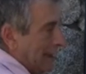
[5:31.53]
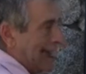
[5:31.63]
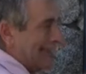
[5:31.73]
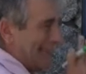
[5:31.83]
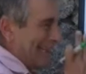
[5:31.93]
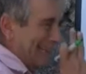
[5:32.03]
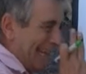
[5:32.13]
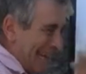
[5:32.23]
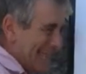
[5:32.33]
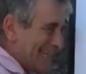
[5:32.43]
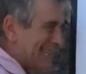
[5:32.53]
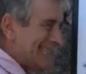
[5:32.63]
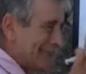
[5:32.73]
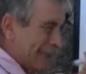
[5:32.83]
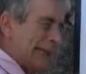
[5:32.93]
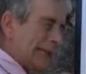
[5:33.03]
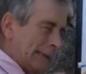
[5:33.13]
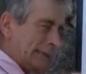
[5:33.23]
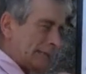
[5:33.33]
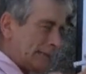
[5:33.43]
And in essence, the
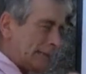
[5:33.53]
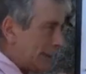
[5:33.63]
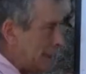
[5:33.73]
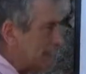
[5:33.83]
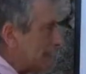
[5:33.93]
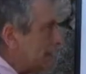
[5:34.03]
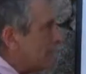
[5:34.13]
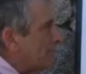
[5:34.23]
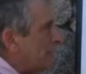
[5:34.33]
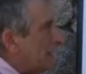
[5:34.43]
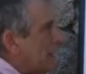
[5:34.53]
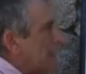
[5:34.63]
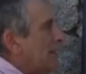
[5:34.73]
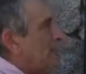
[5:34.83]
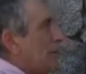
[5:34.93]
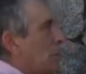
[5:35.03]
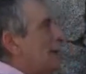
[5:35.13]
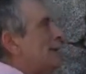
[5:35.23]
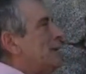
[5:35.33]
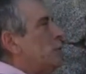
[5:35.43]
thing, the thing is that if I
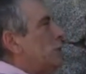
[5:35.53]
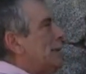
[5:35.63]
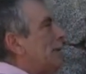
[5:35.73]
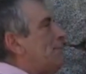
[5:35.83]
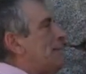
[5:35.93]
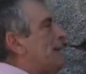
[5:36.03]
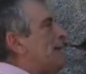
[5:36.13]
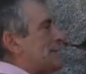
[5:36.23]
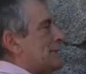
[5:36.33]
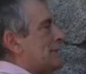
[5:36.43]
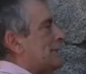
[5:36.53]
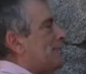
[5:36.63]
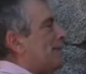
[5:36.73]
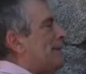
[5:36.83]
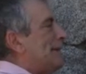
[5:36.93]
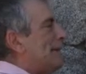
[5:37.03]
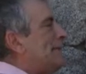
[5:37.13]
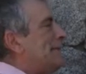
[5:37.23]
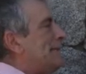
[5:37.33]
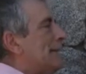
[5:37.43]
wanted to keep this, the
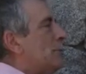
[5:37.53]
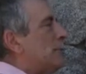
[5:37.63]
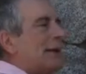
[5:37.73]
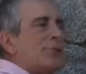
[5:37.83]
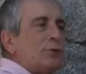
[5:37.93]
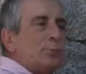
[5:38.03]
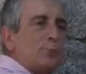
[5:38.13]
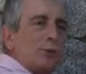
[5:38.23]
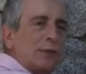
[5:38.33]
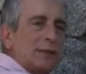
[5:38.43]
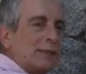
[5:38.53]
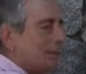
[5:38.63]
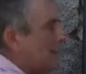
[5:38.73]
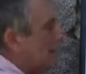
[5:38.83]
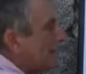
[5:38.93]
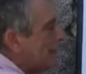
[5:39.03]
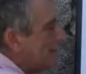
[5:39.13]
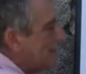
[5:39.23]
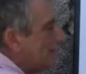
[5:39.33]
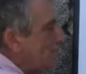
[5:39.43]
density I would have to put here
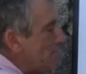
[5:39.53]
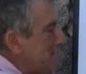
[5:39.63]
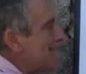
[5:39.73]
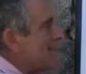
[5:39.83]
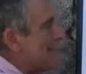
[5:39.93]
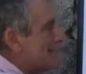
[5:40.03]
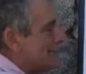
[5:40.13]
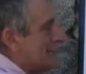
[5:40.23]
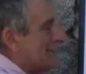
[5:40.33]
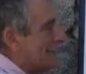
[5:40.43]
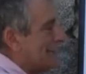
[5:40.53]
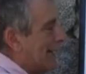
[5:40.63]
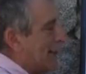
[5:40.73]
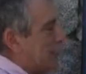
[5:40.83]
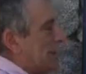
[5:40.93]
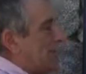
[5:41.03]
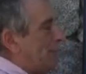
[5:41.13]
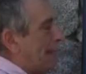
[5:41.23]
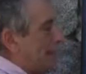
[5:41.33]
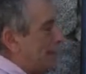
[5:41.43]
is the mean density along the
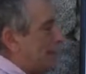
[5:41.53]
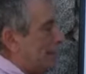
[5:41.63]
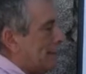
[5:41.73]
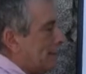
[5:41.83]
path. Huh?